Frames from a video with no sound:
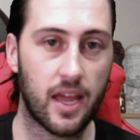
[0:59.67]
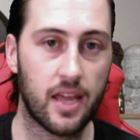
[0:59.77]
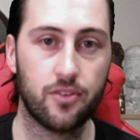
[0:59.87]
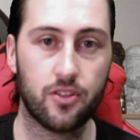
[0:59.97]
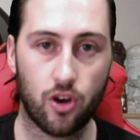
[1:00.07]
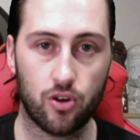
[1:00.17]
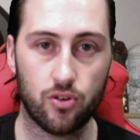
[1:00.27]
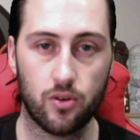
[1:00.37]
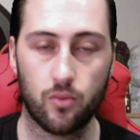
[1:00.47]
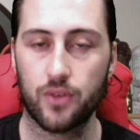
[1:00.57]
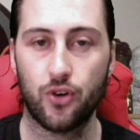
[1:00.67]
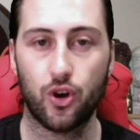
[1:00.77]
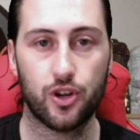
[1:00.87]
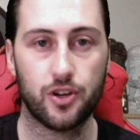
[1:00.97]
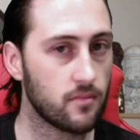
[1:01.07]
even though we've
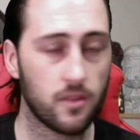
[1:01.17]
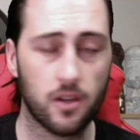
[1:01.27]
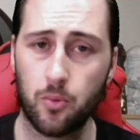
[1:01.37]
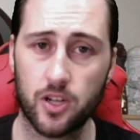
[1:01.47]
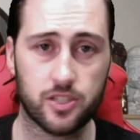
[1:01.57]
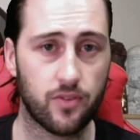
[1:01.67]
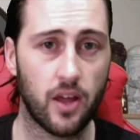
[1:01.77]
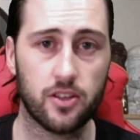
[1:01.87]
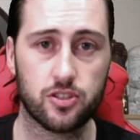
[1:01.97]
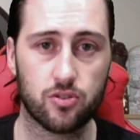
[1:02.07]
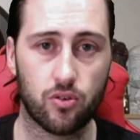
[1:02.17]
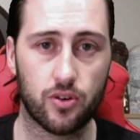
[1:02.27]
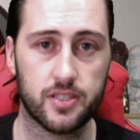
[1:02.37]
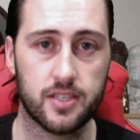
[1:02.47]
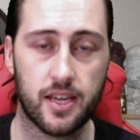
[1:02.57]
heard a bunch of other
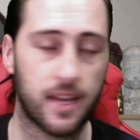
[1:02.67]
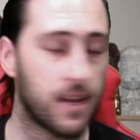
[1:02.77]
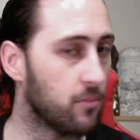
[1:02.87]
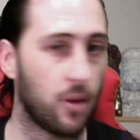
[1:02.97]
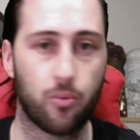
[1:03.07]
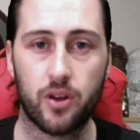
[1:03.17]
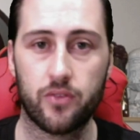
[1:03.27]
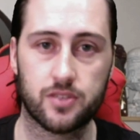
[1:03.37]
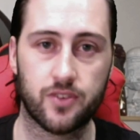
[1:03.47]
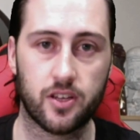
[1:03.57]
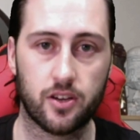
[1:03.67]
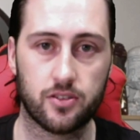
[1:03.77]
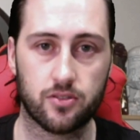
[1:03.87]
stories in my previous videos on